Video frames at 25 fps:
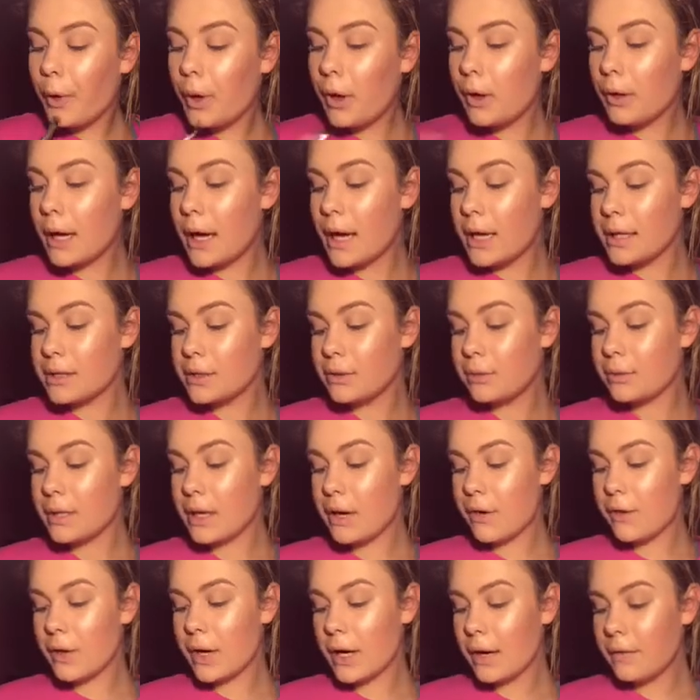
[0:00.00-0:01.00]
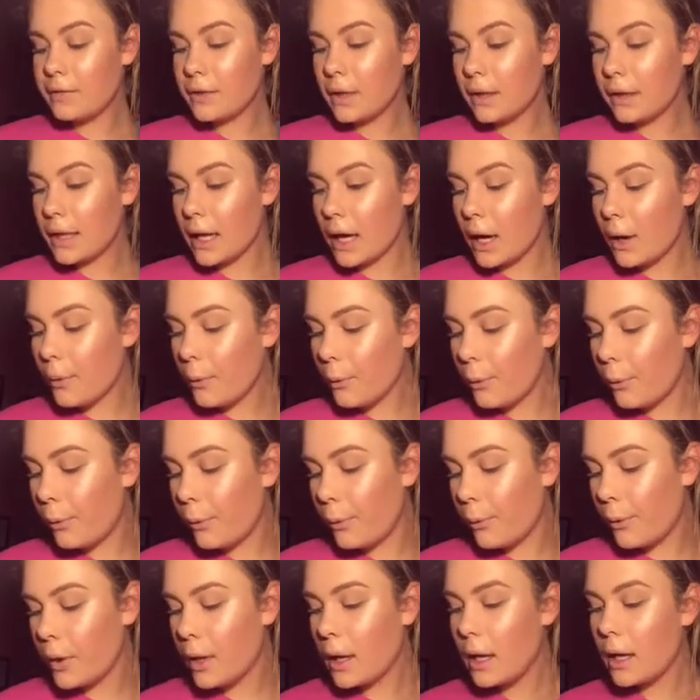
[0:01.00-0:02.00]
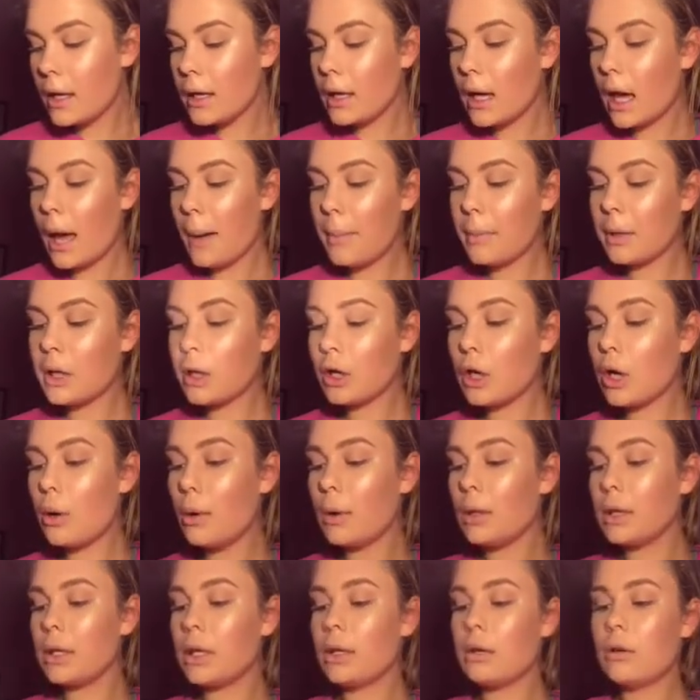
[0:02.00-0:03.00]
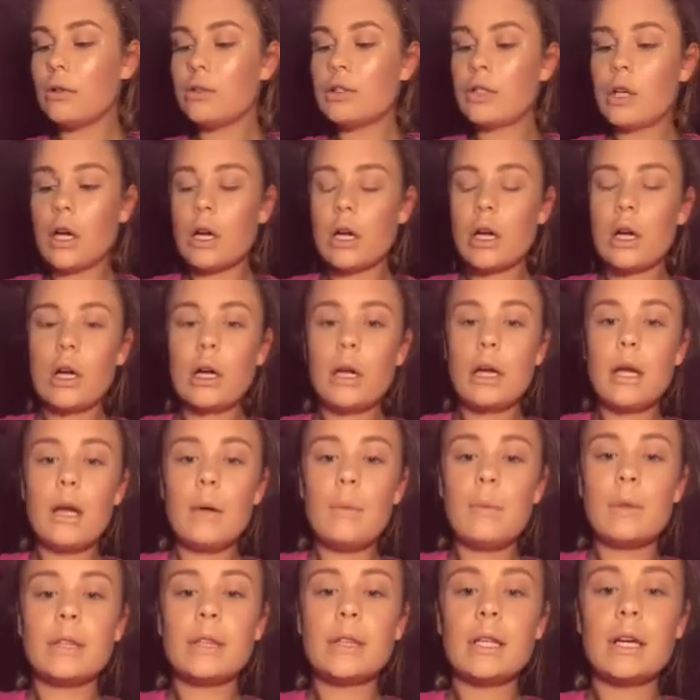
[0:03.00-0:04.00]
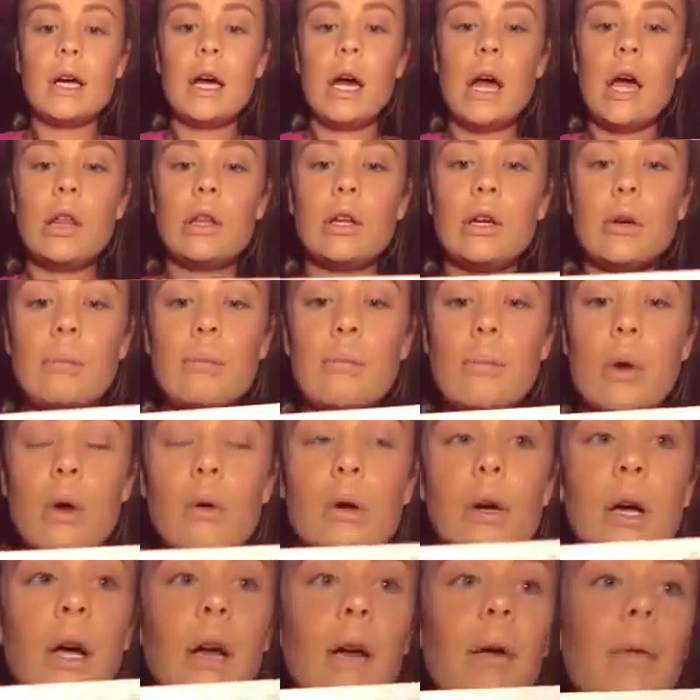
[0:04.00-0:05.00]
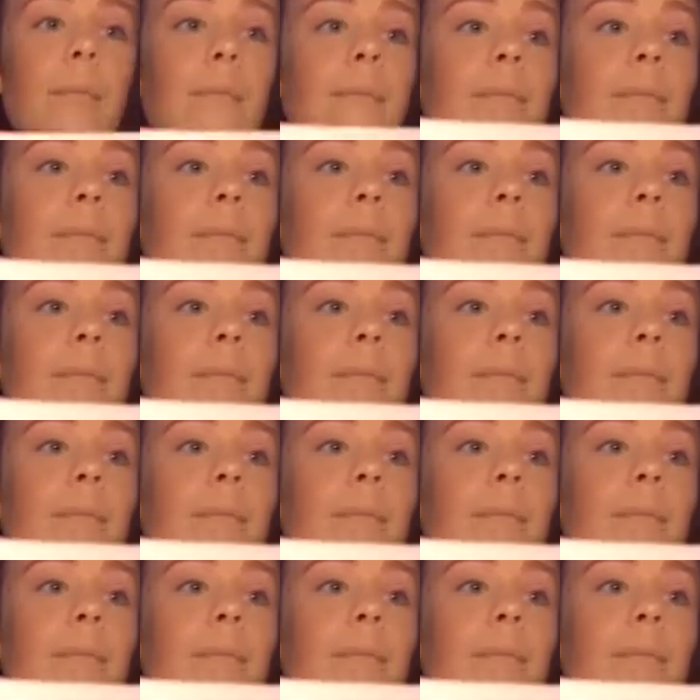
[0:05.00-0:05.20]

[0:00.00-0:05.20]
Okay, so now that I've done that, I'm going to go a little darker with the color Mocha.